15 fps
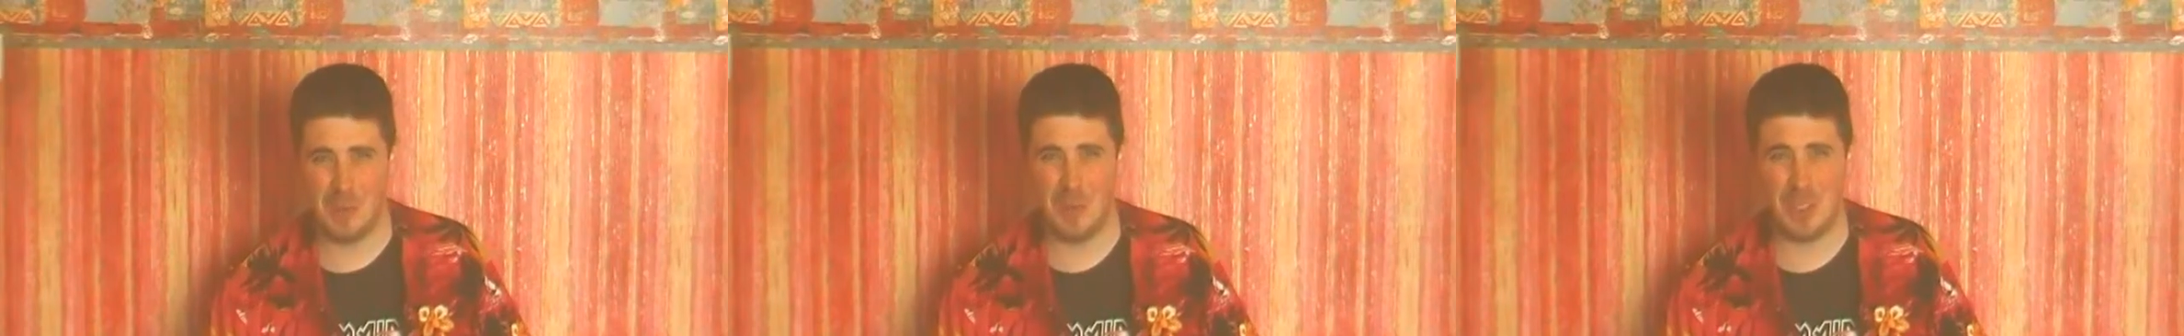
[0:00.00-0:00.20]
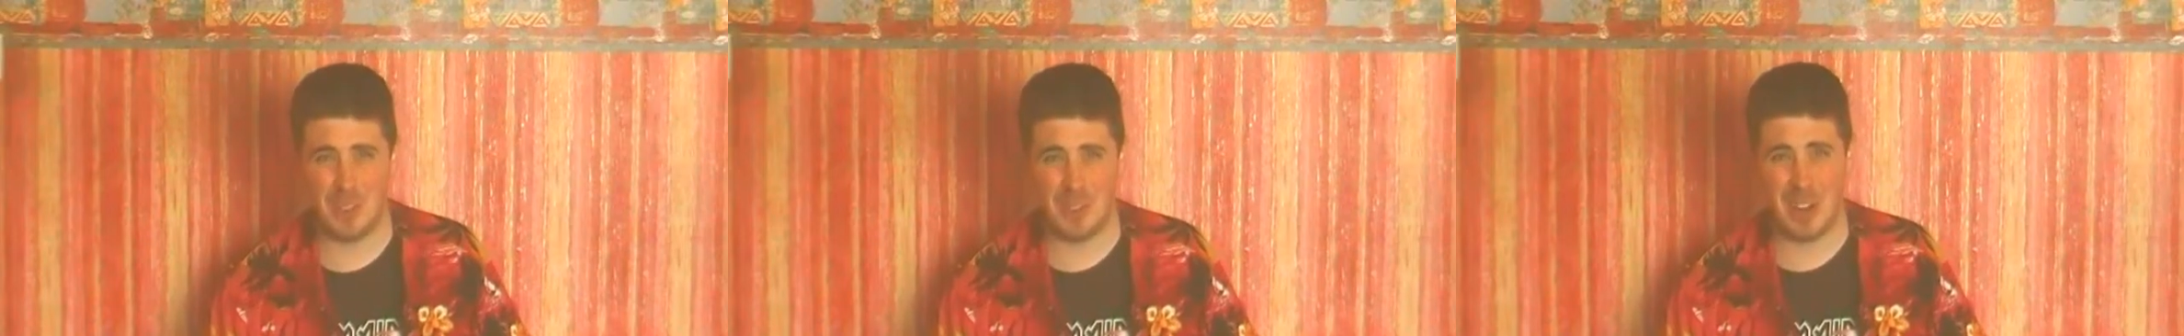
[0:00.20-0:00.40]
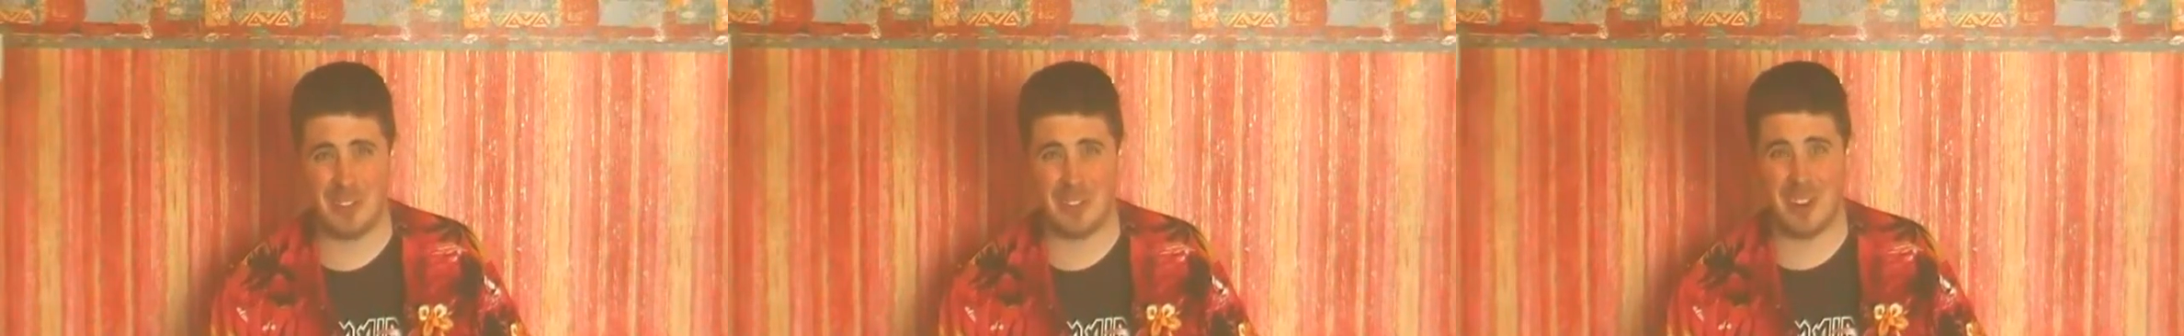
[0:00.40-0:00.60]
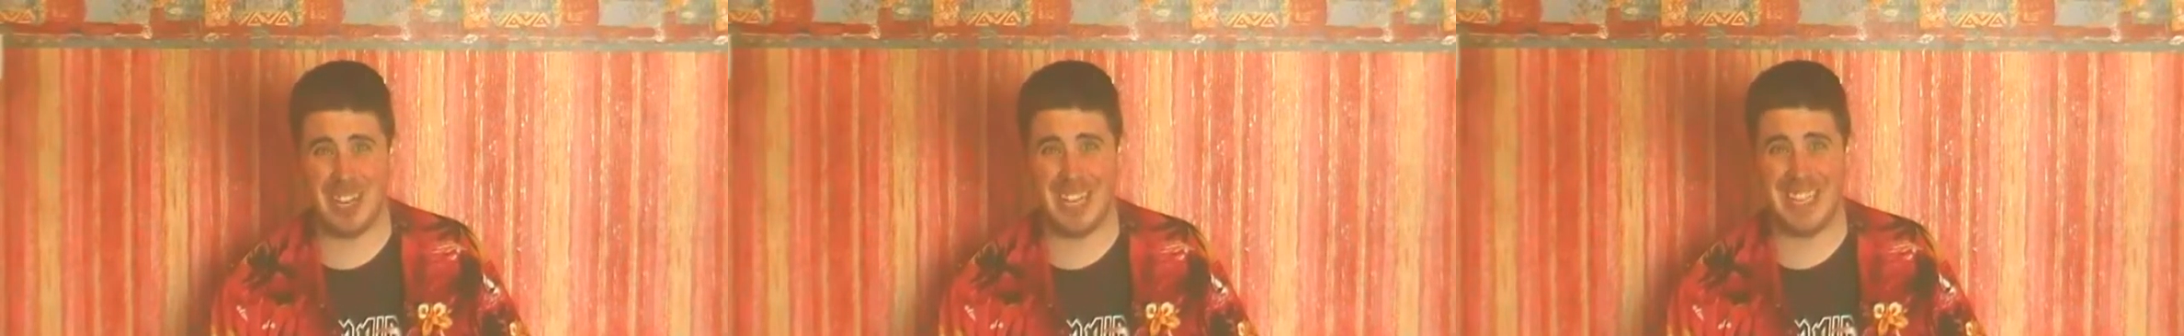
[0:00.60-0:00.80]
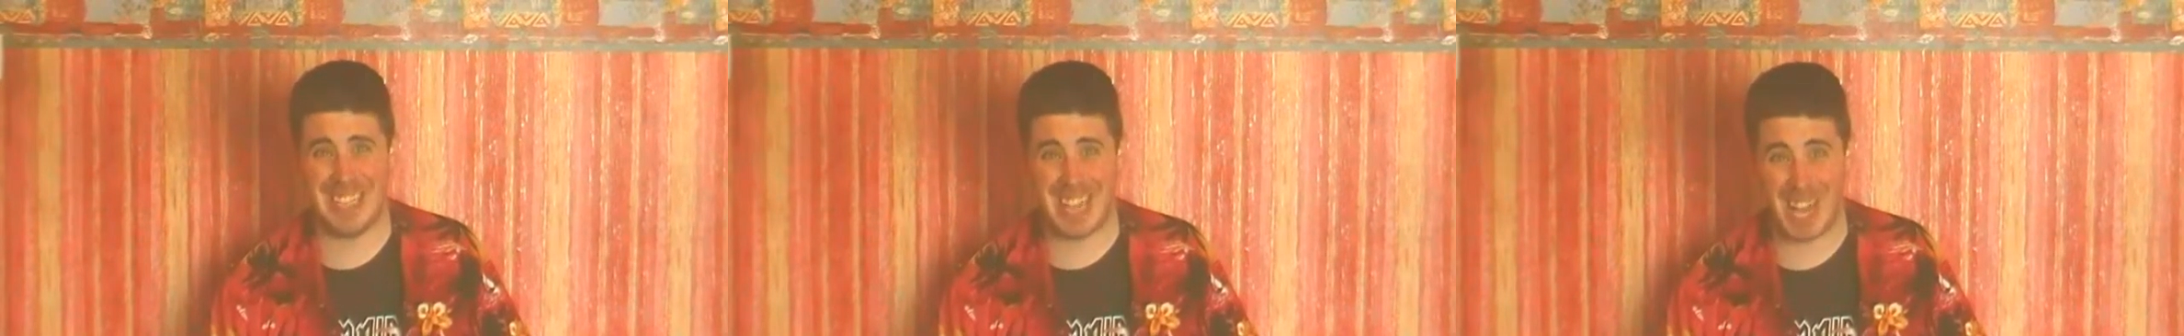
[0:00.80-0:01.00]
Was there
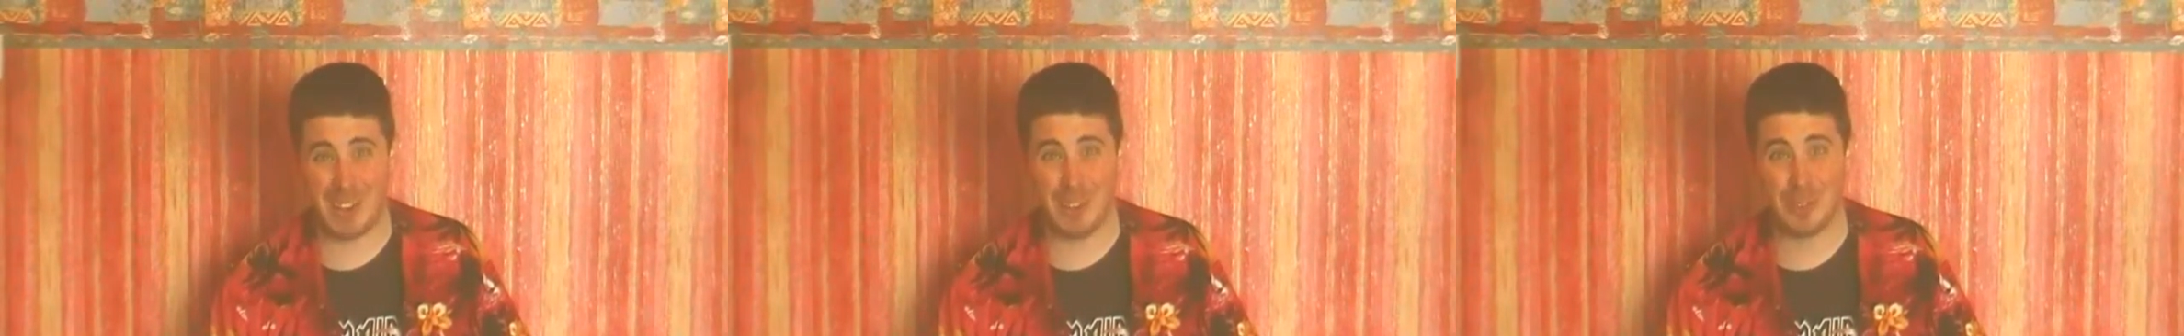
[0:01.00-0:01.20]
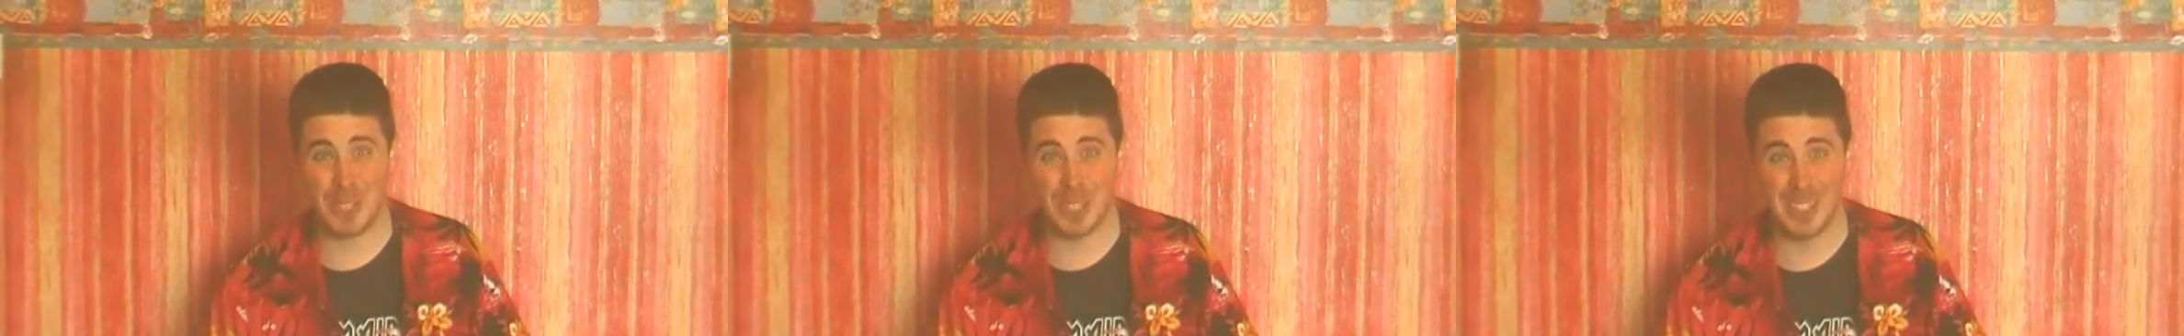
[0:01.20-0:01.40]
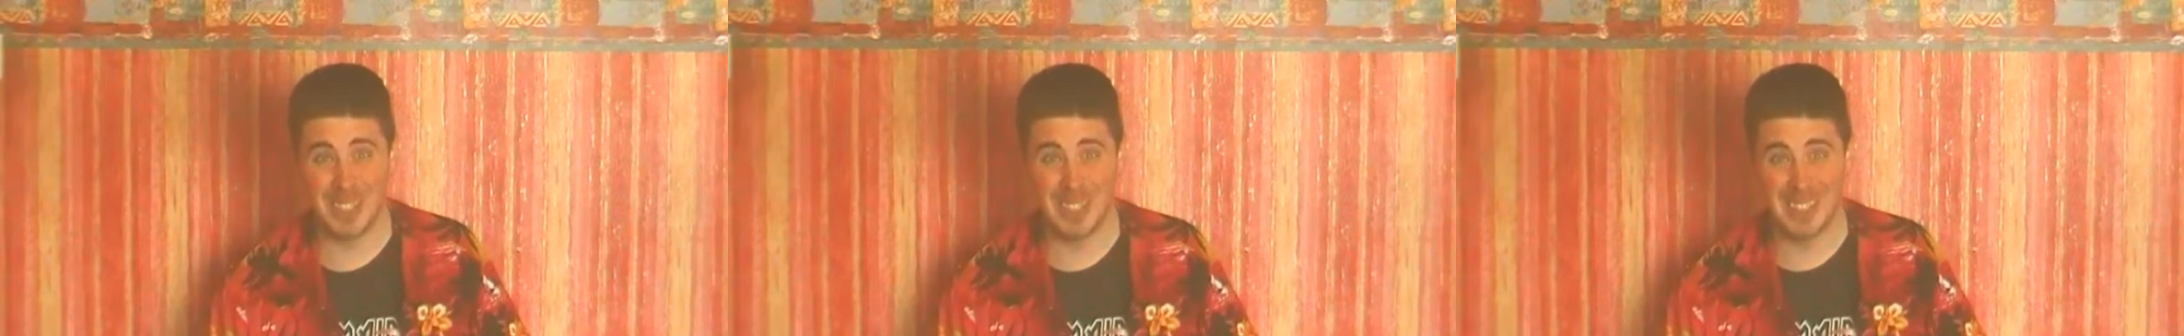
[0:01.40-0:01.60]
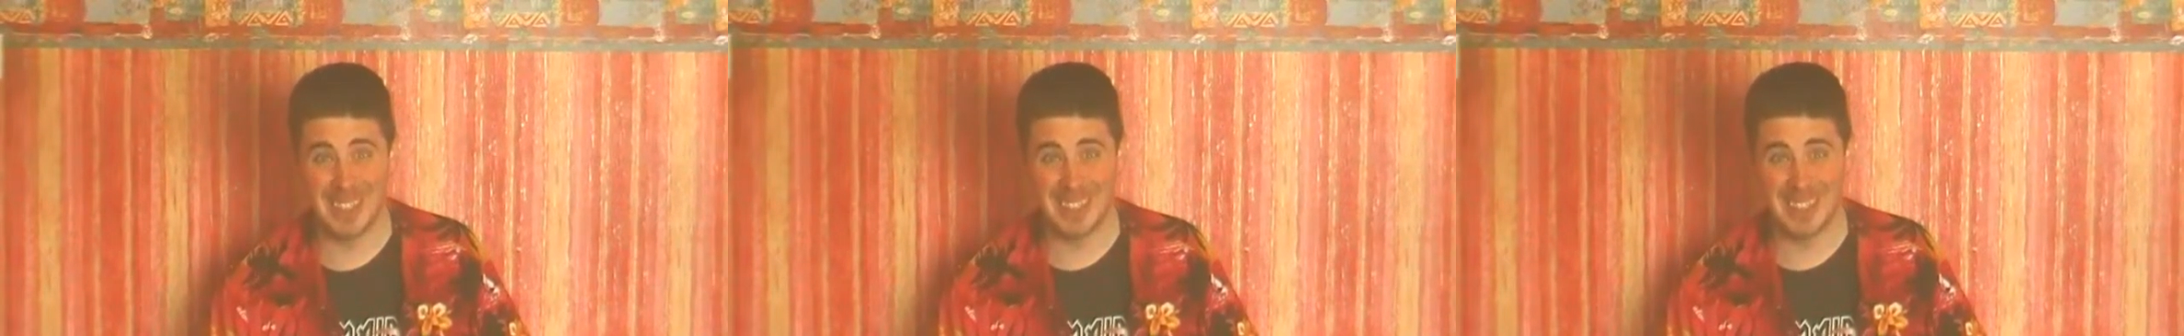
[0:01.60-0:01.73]
ever any doubt?